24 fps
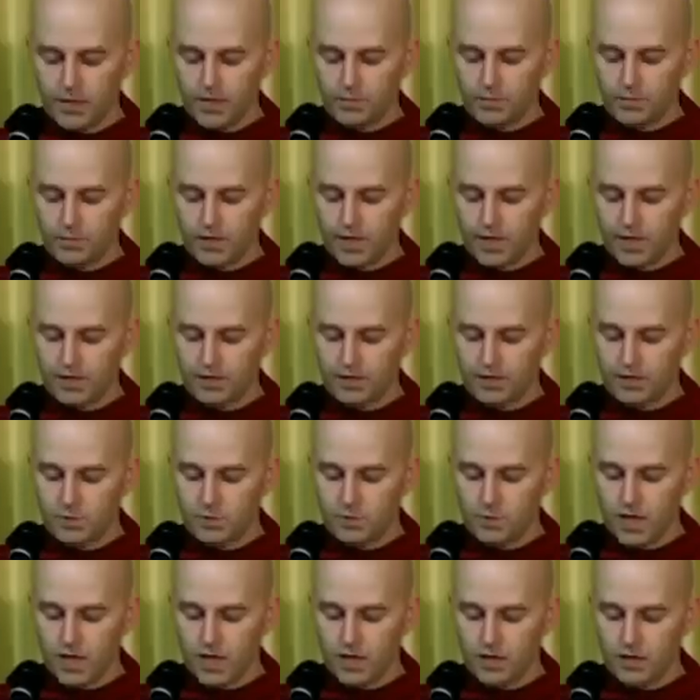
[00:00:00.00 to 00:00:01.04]
might plane
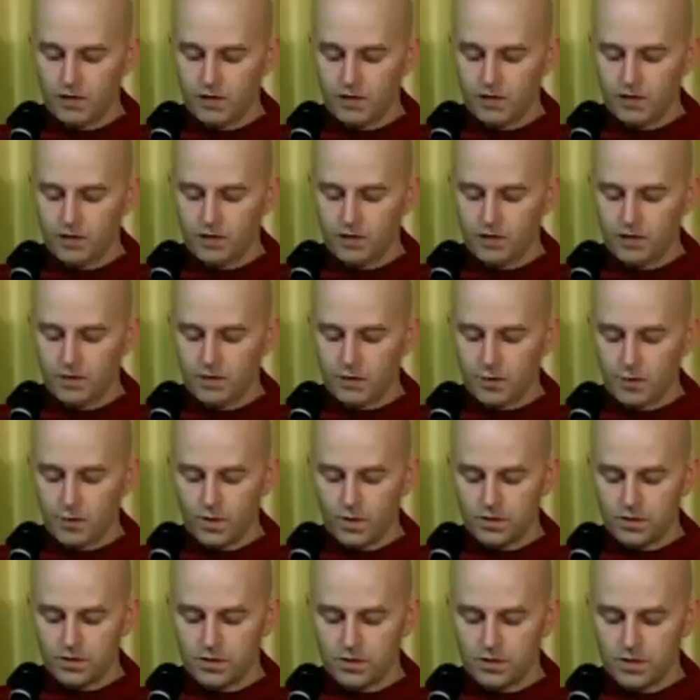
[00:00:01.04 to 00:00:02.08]
this bend, this
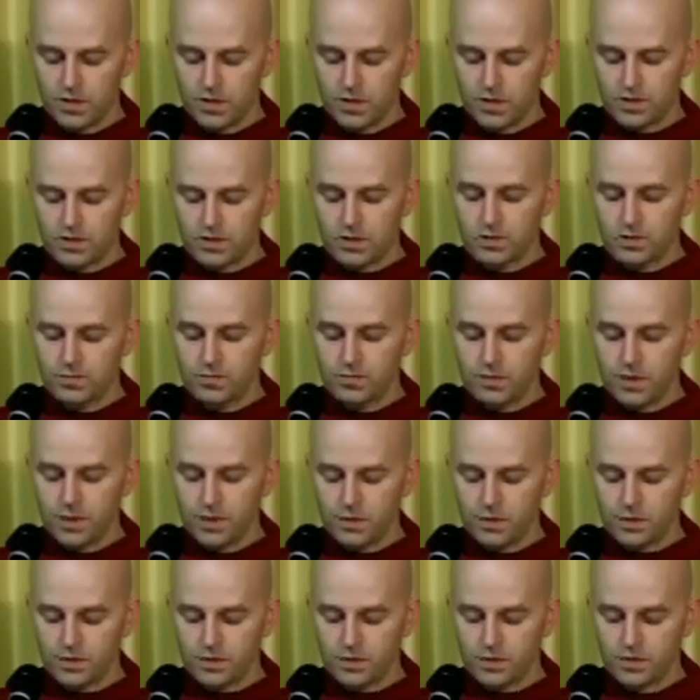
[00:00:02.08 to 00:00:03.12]
twist, this
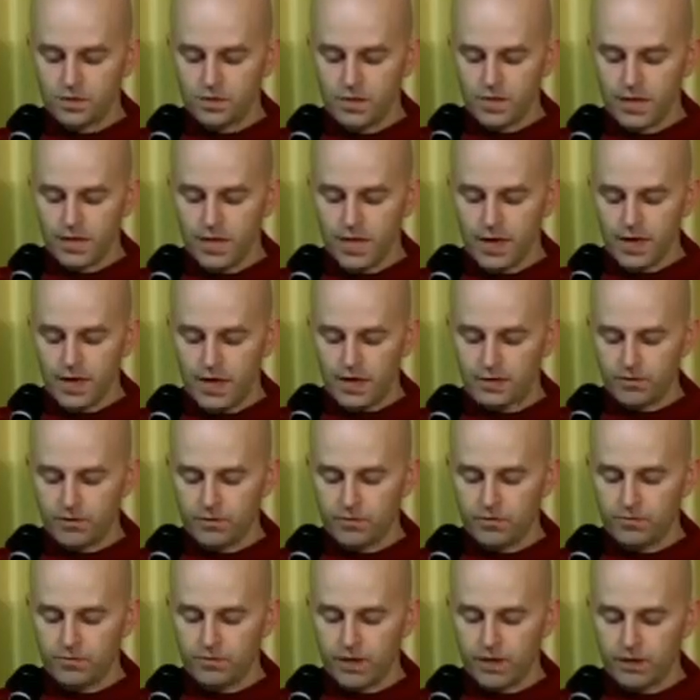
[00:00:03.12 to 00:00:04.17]
fault out
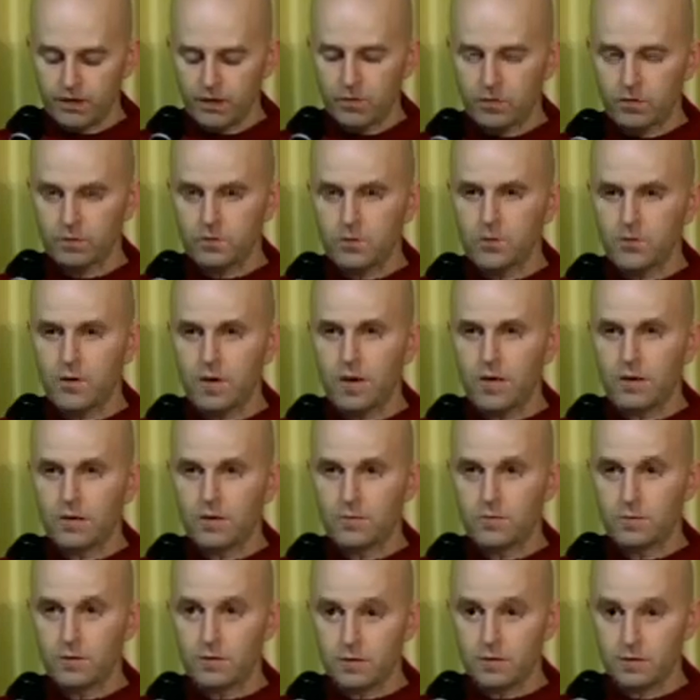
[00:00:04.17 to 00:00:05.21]
of the fellow, so
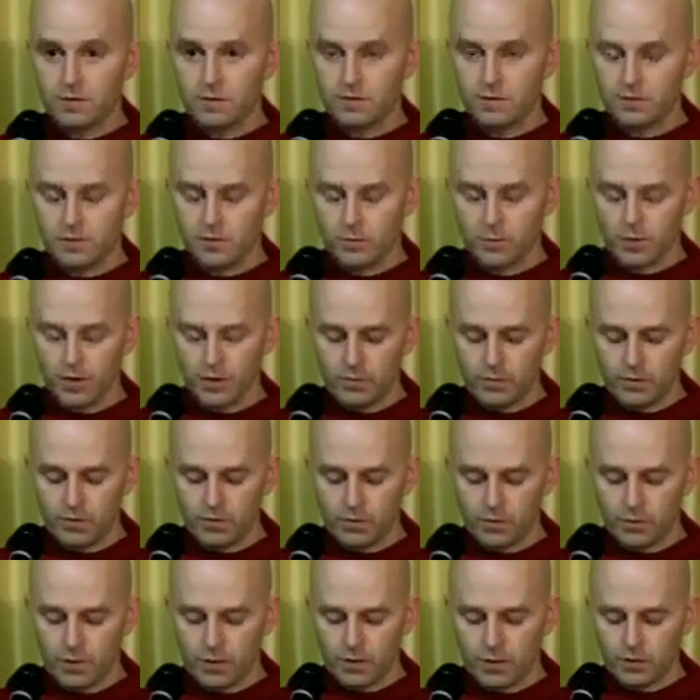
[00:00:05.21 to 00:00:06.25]
out of the rim
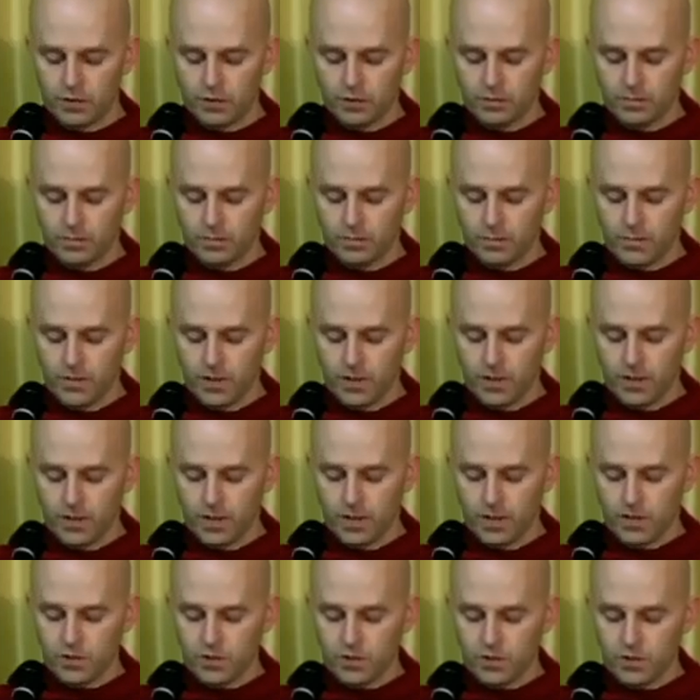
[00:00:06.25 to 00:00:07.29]
of the wheel,
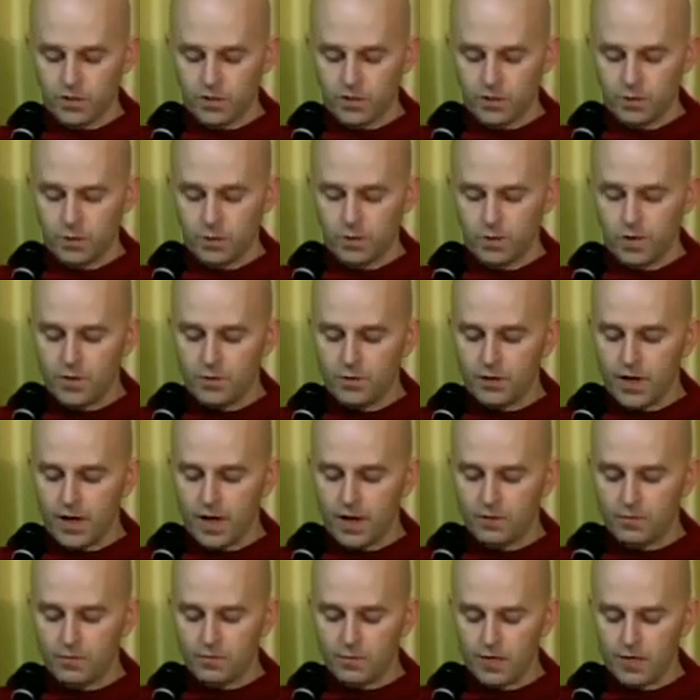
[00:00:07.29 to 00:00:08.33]
so that it would be
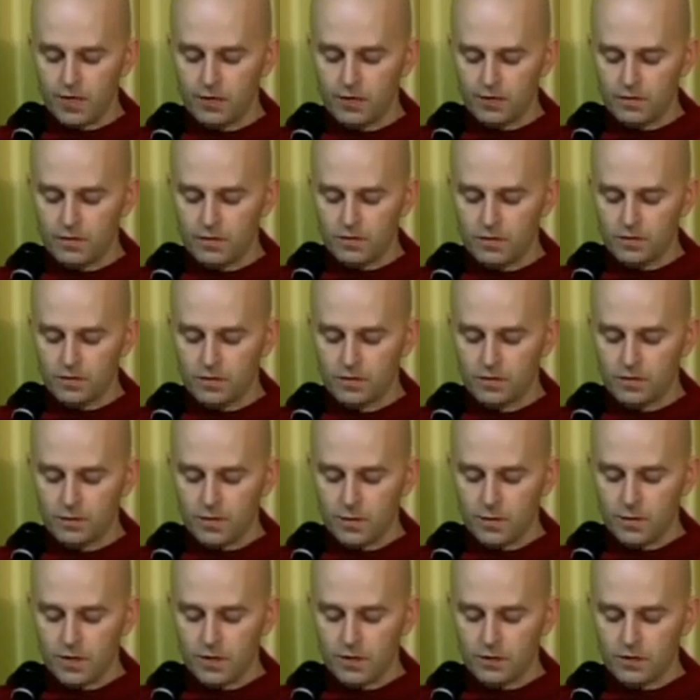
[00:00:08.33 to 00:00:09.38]
without bends,
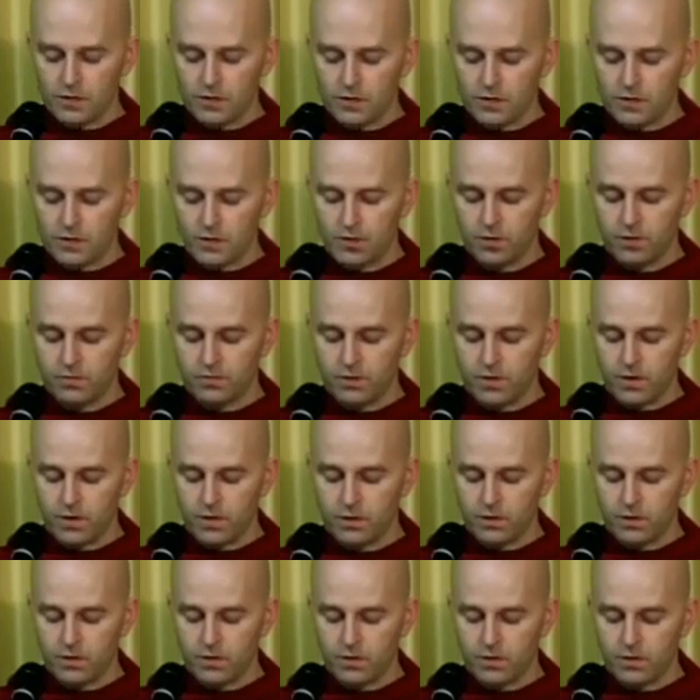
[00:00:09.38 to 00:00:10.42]
twists, or
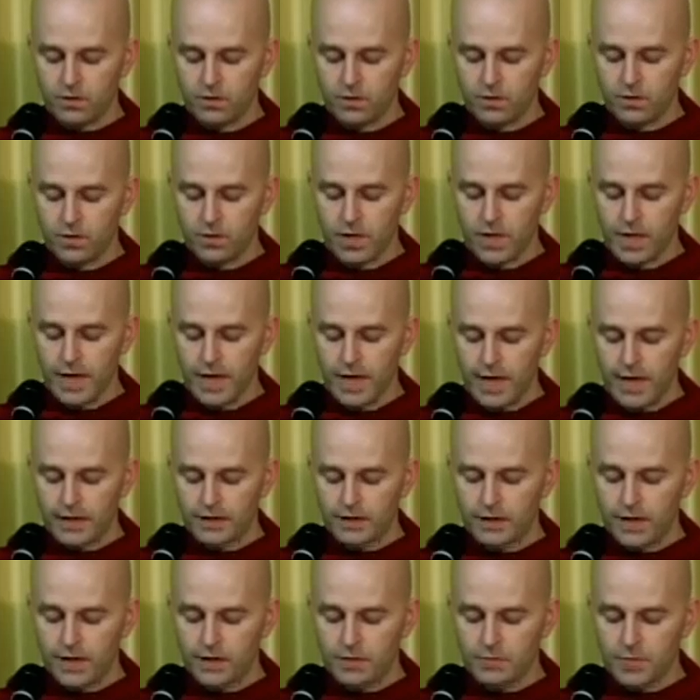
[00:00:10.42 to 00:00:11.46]
faults,
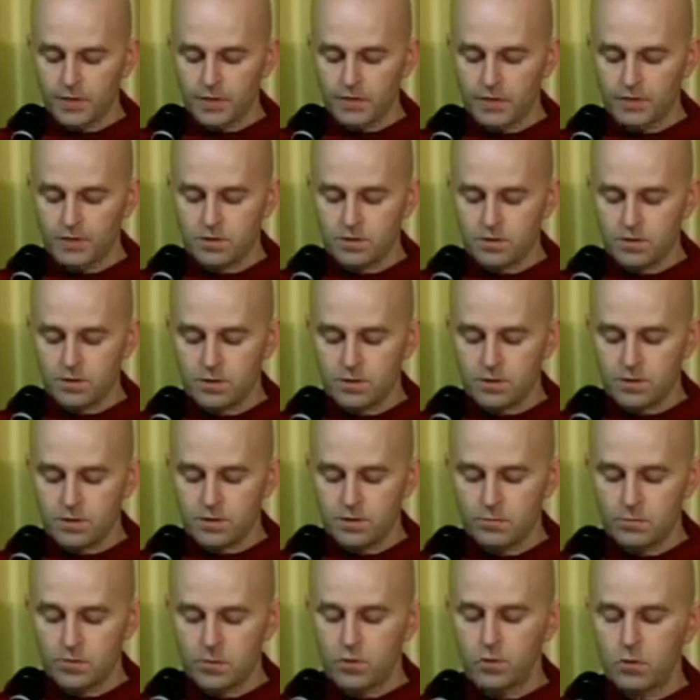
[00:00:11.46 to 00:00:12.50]
and come to
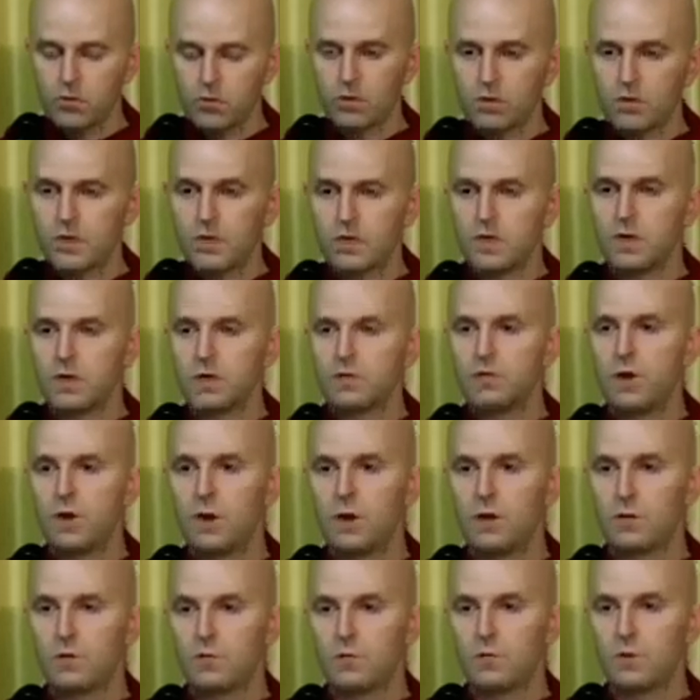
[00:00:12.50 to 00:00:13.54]
consist purely of
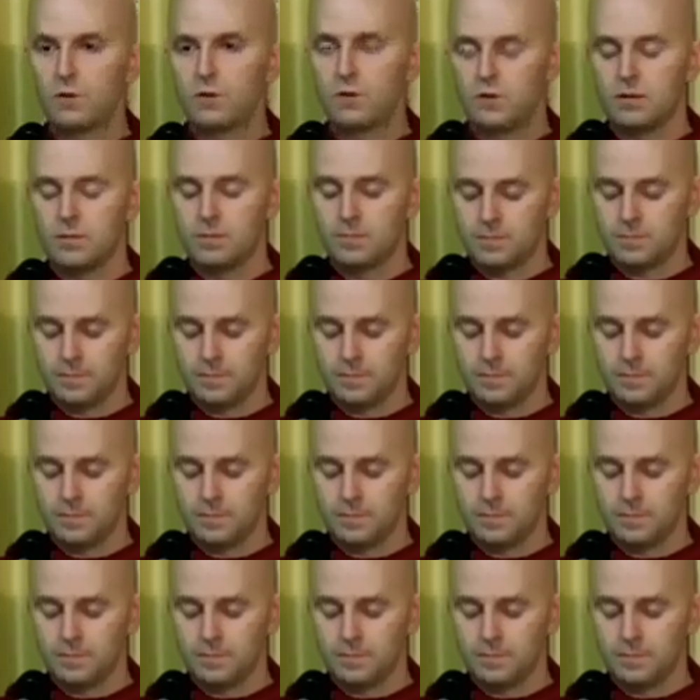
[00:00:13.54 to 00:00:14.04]
heartwood.